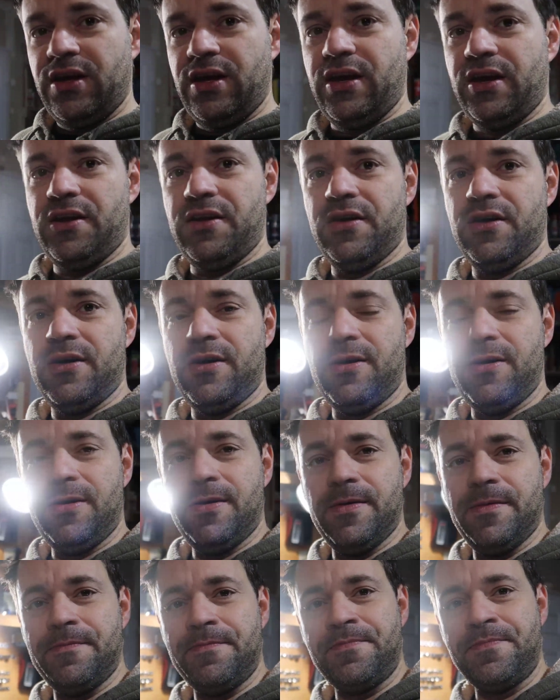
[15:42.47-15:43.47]
And
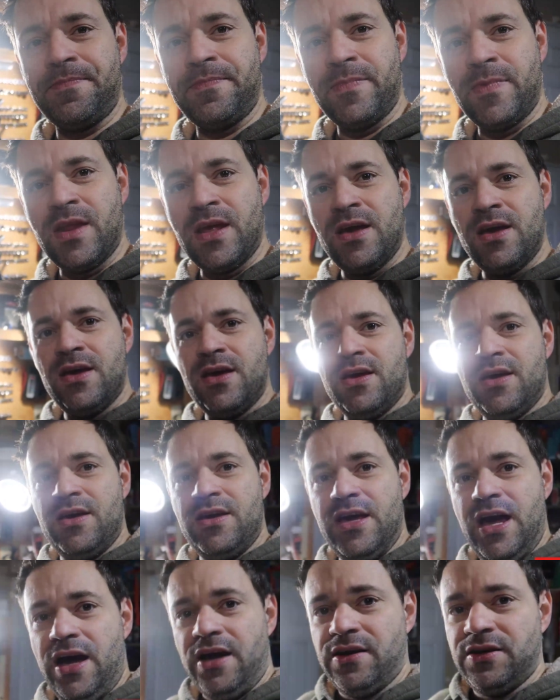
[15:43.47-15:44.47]

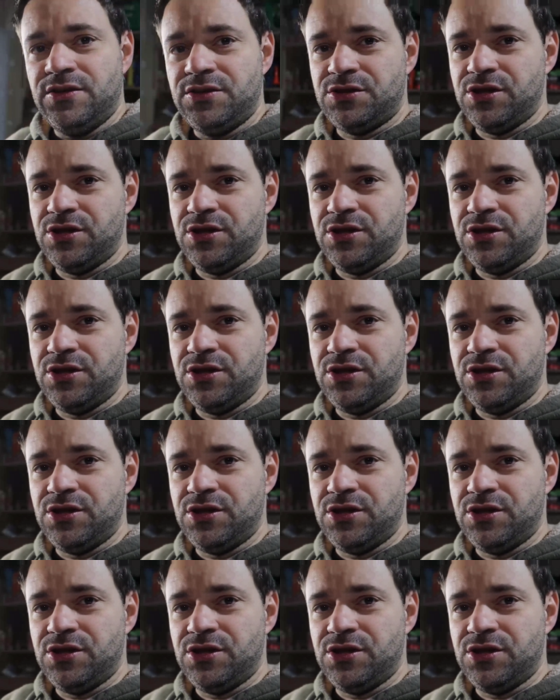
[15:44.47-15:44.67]
yeah,